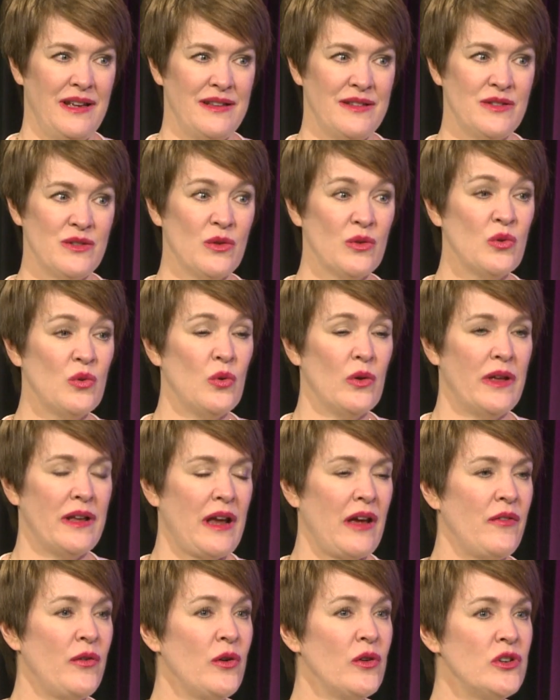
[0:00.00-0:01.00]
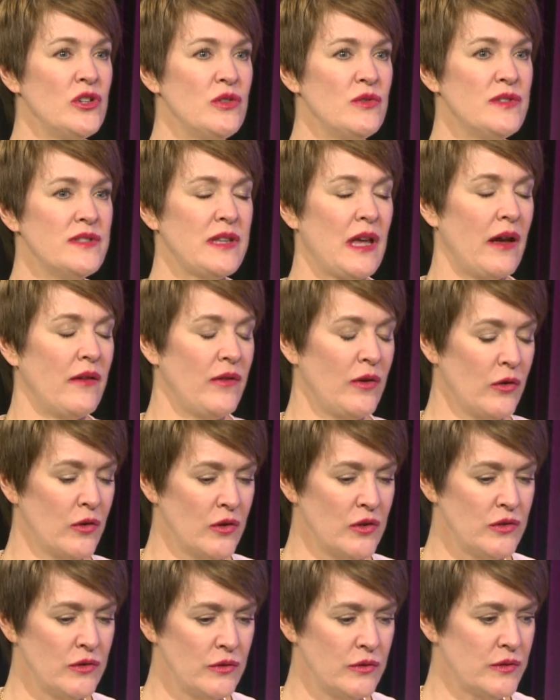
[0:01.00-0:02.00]
It's so cool. And I've heard you
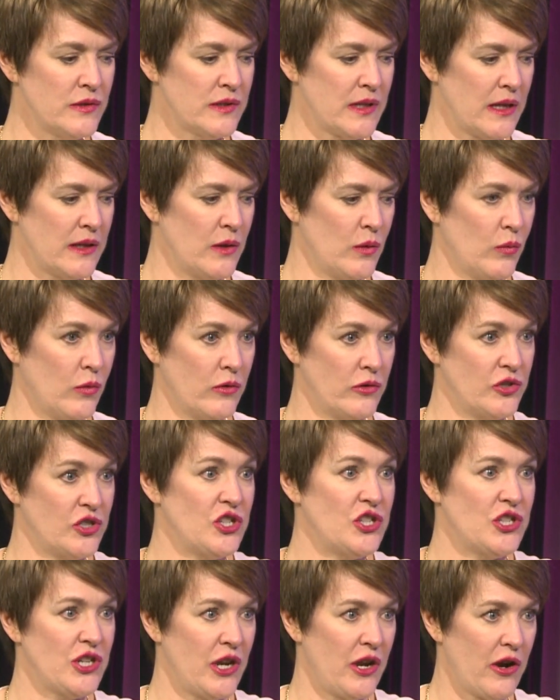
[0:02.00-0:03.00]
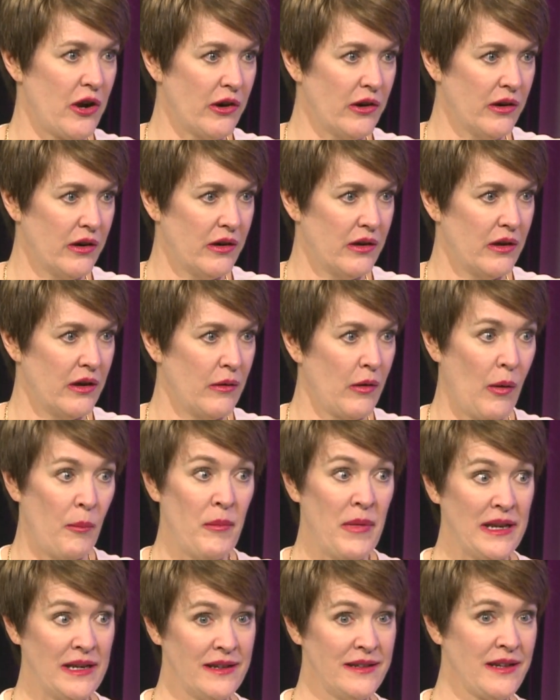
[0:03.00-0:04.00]
say the word share
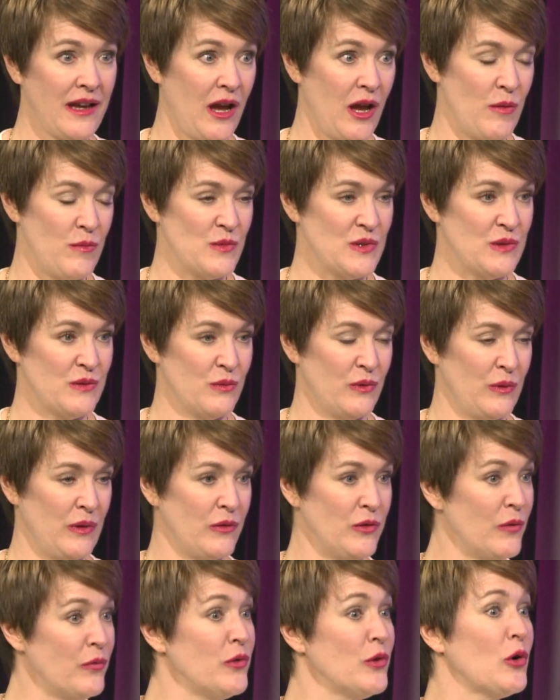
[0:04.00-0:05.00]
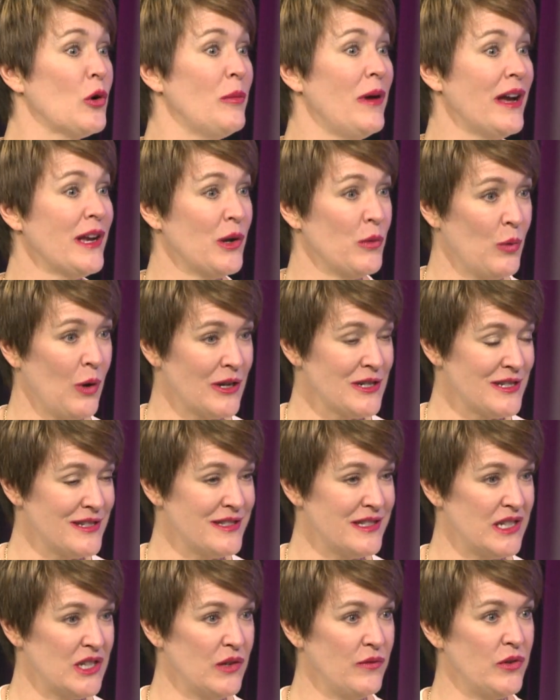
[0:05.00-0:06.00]
many times. If you go back and watch
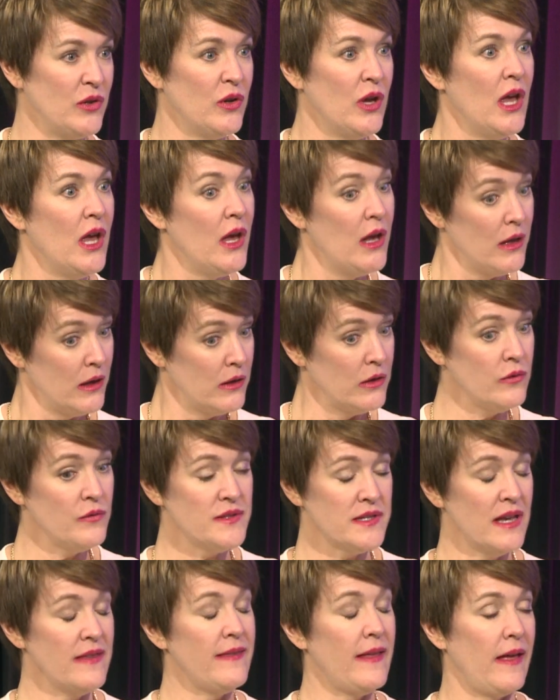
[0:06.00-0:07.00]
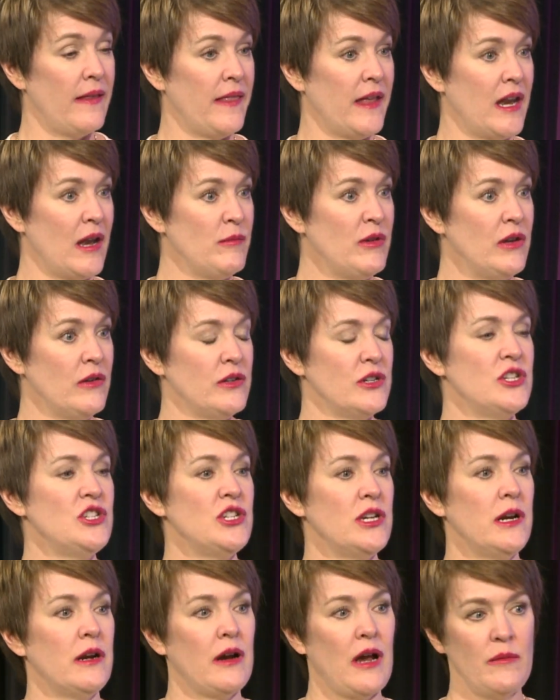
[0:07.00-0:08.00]
this interview, you've said that I'm here to
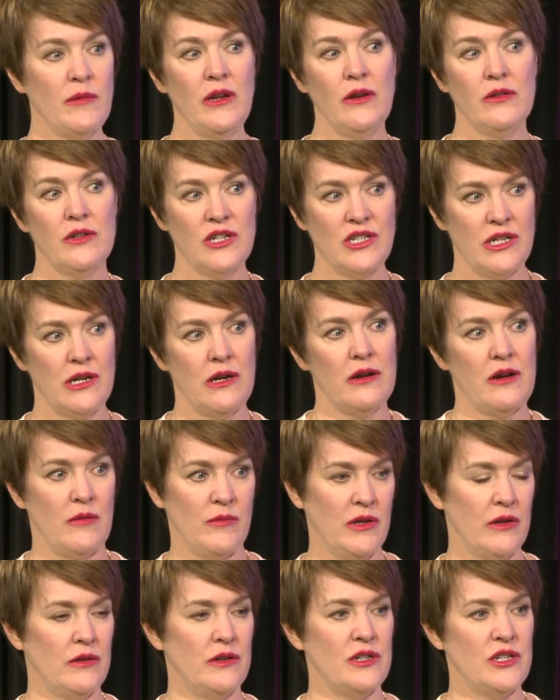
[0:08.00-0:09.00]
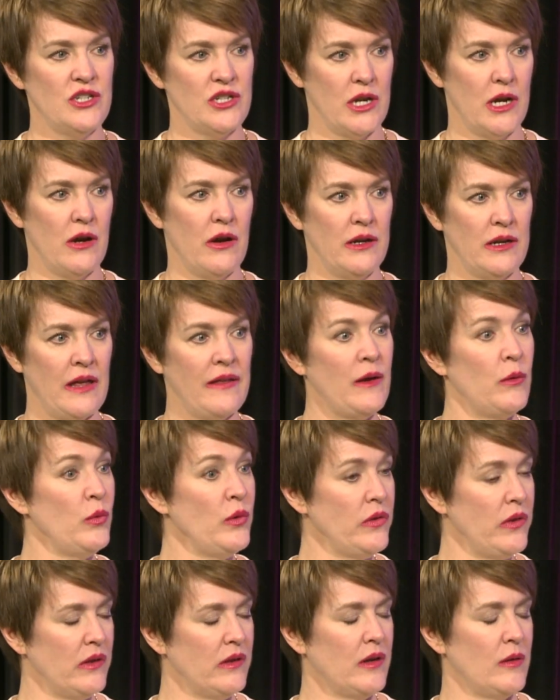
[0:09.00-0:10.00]
share, I'm here to share, I'm here to share. And that
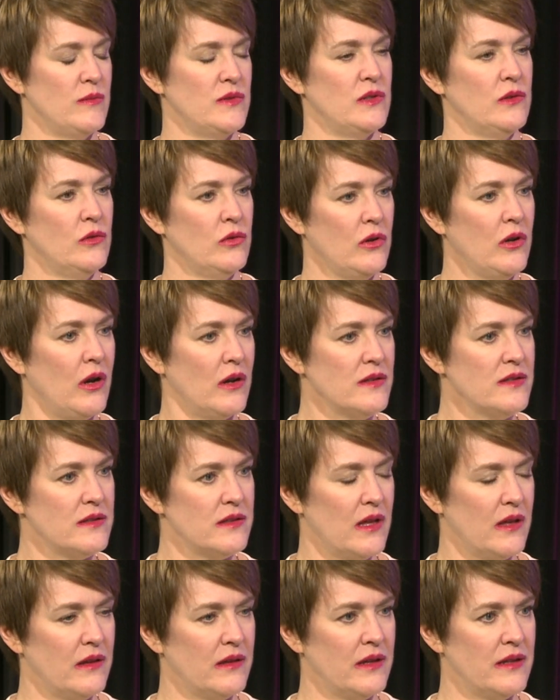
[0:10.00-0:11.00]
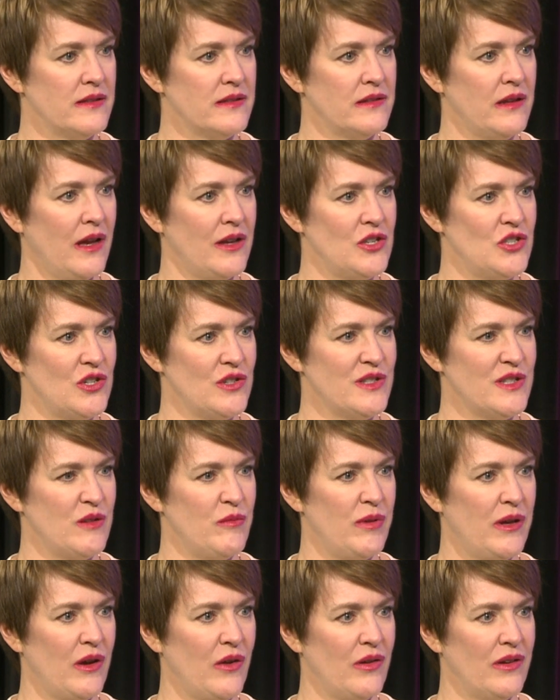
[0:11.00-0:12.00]
really comes across, that it's not just
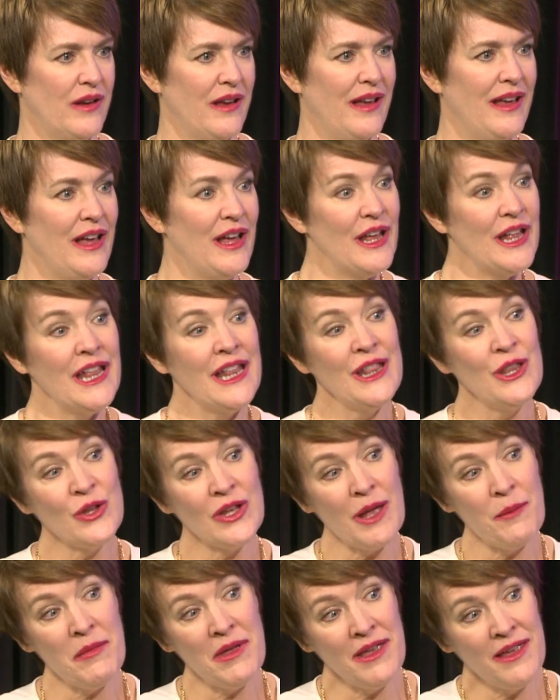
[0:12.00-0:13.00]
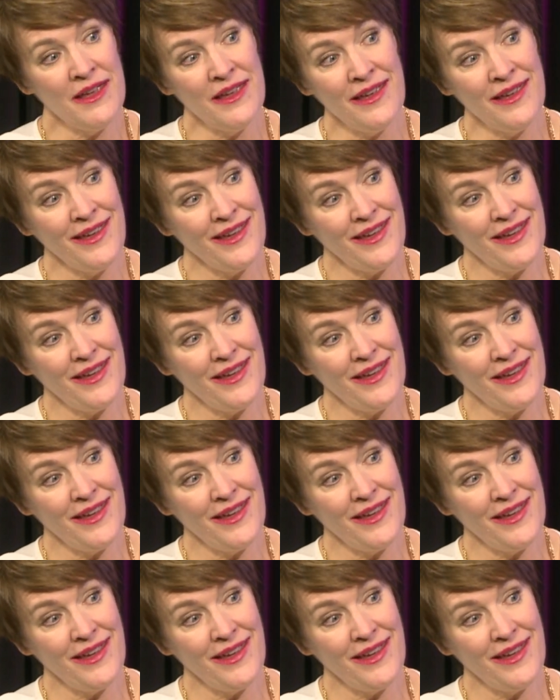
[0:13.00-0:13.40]
about, look at me.